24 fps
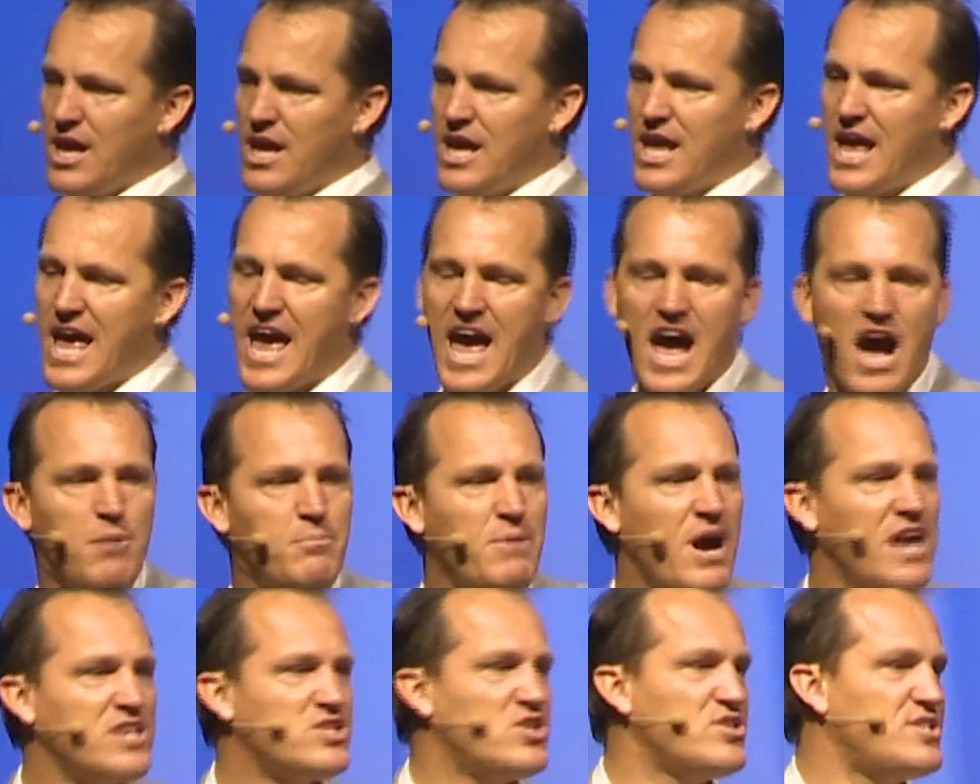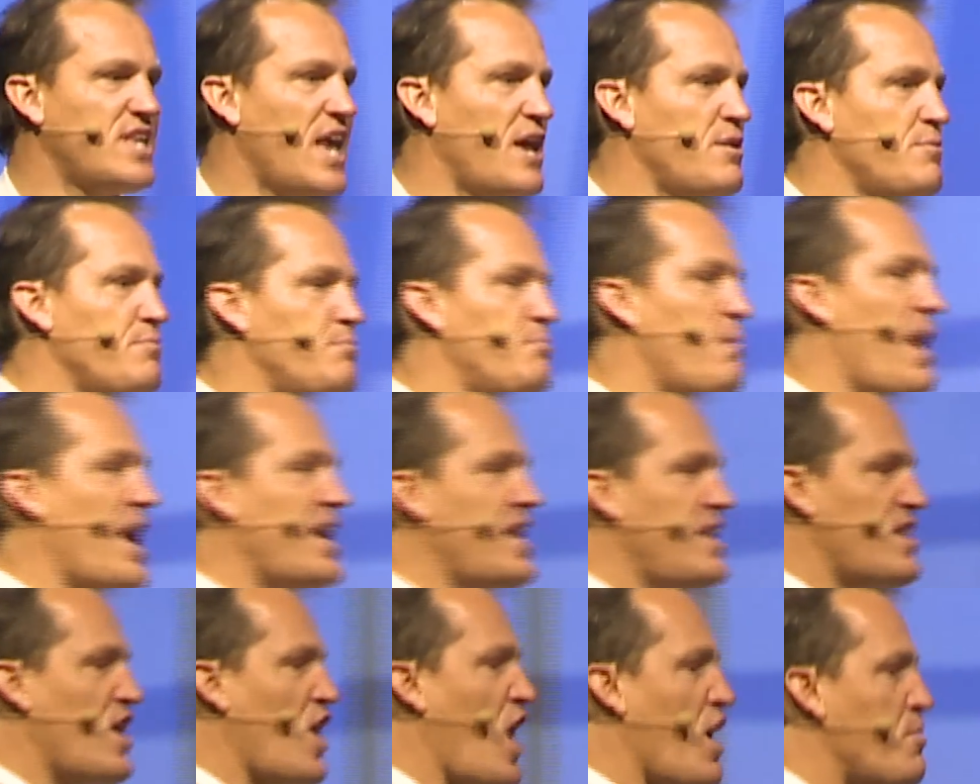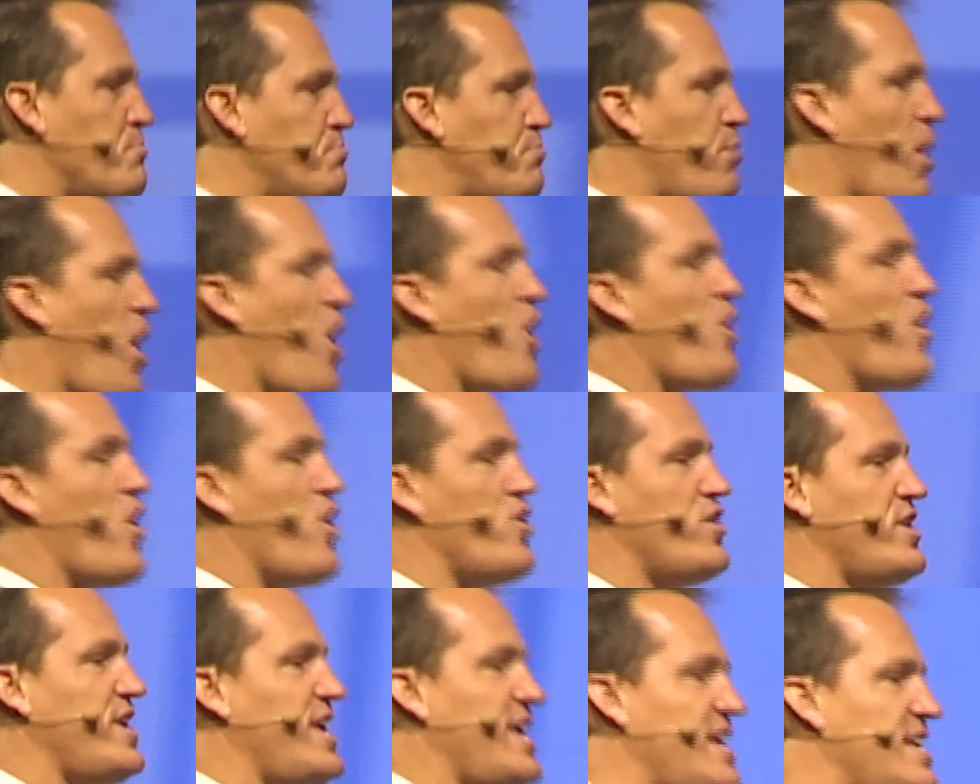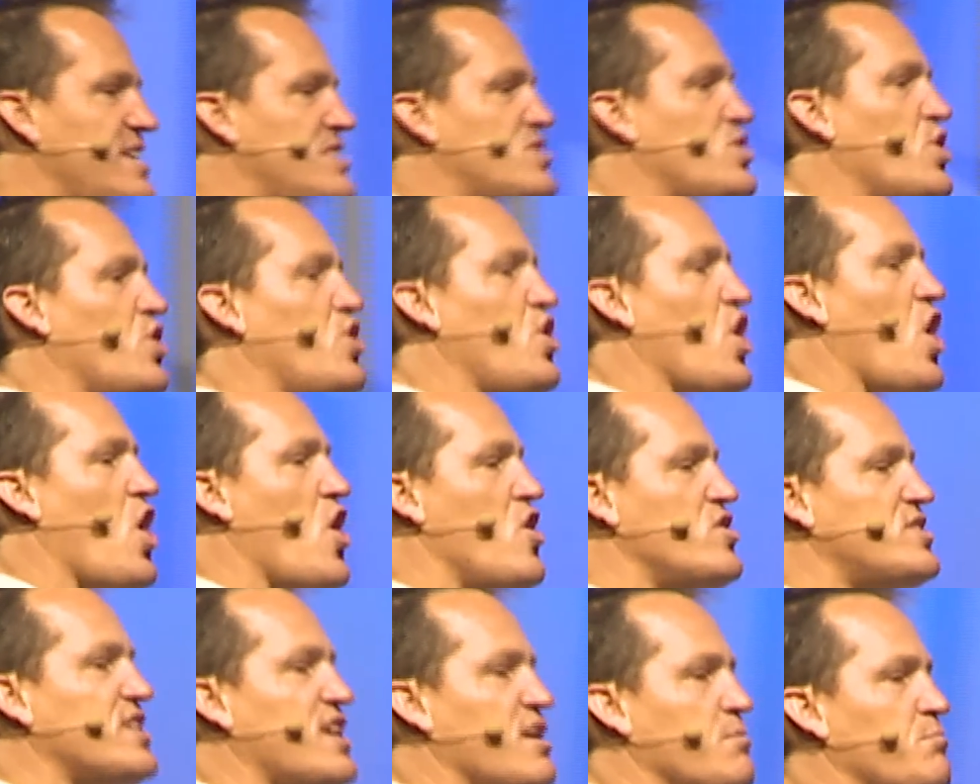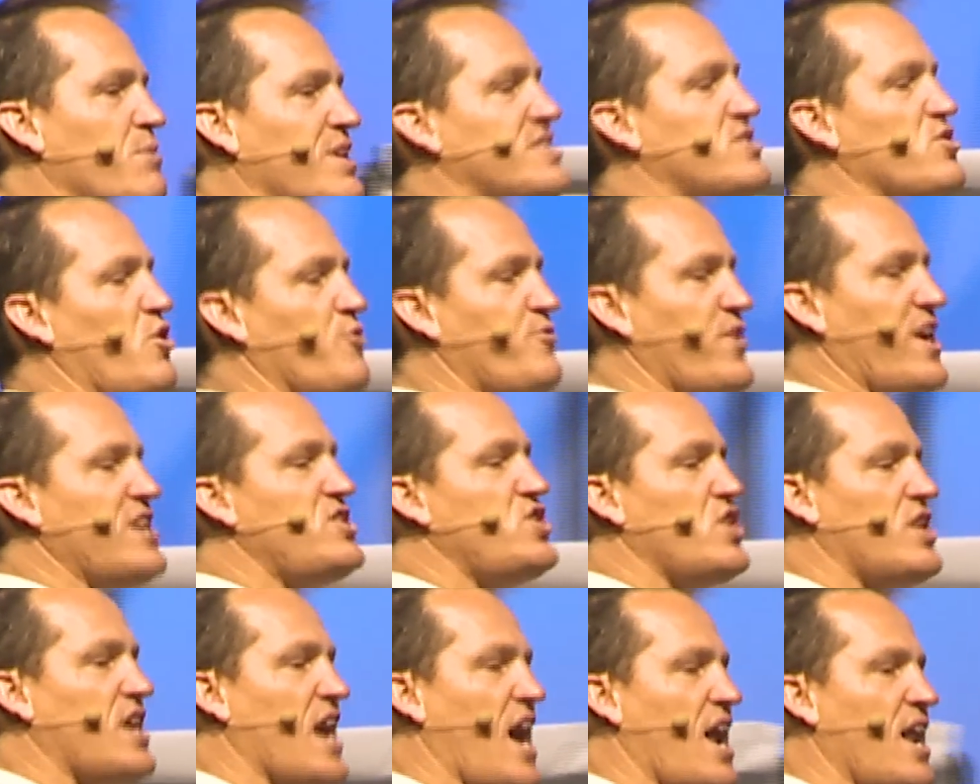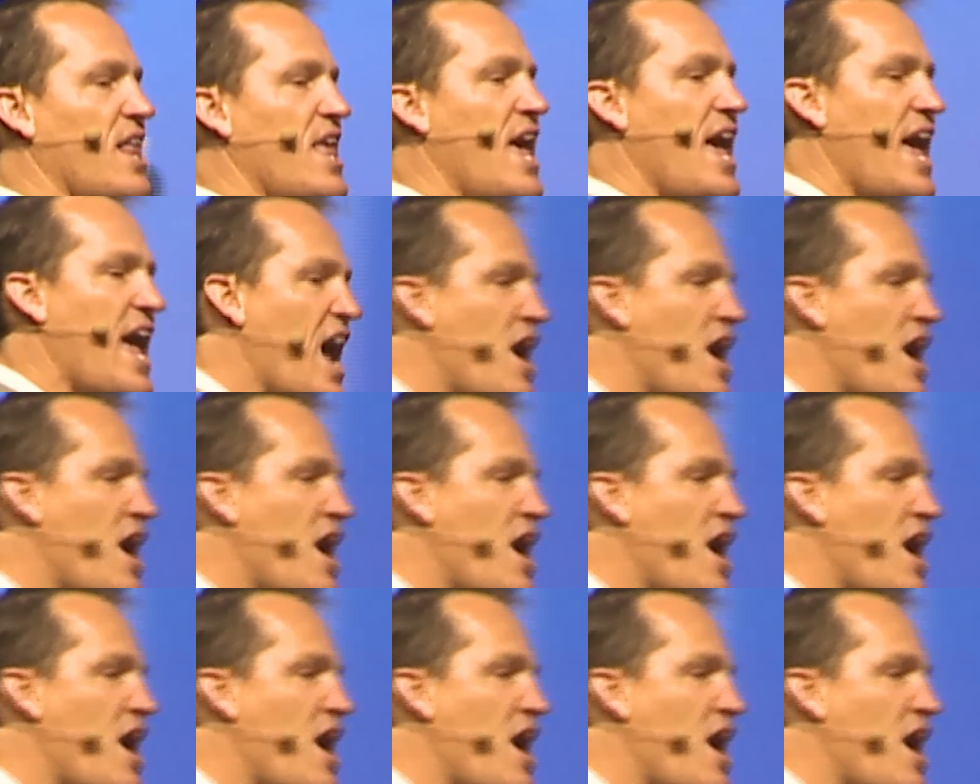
How much is that money that I borrowed years ago to get myself educated, how